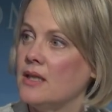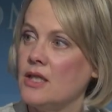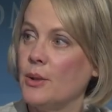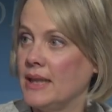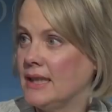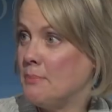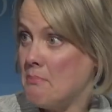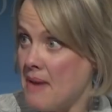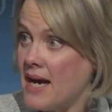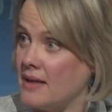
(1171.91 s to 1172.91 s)
knowingly
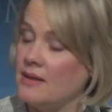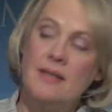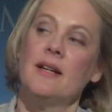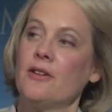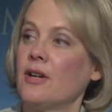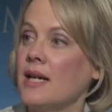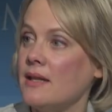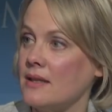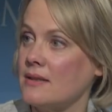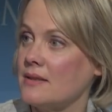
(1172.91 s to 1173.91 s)
met another
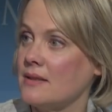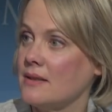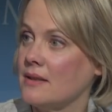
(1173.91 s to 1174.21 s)
atheist.